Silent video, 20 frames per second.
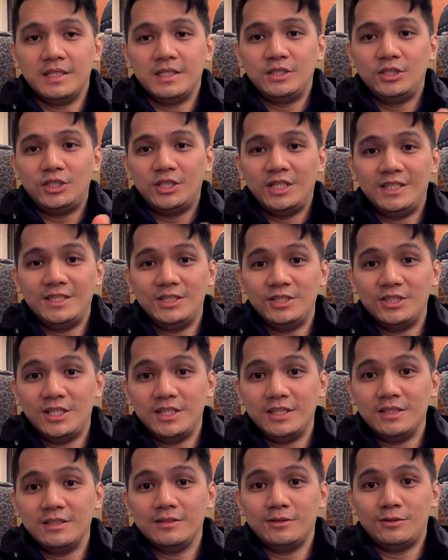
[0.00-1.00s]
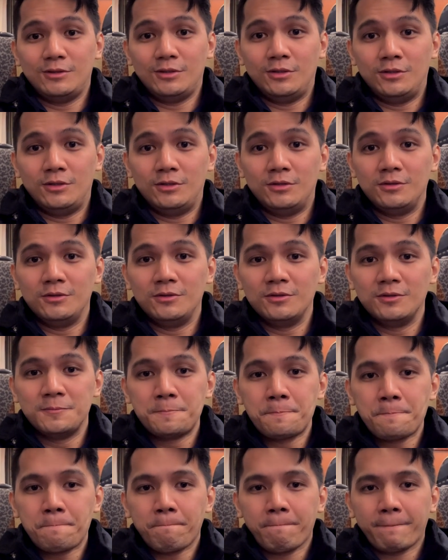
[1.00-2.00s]
changing to
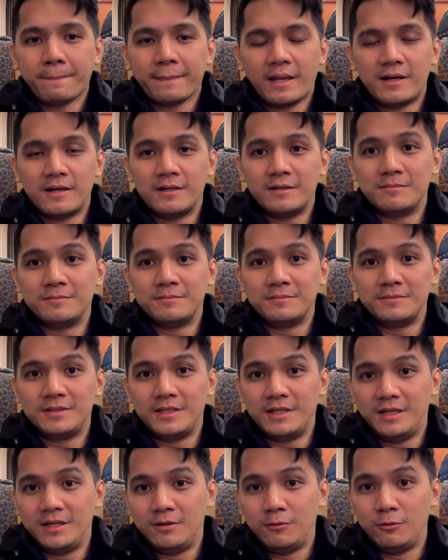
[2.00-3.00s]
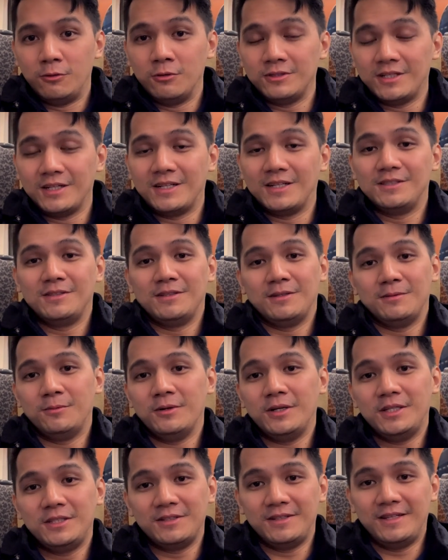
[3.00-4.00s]
um, the Osaka
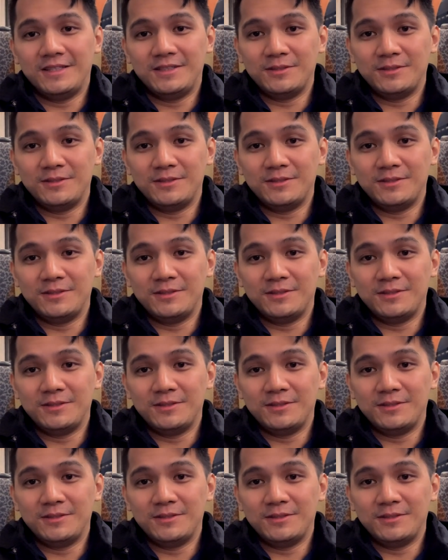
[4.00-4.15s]
subway to get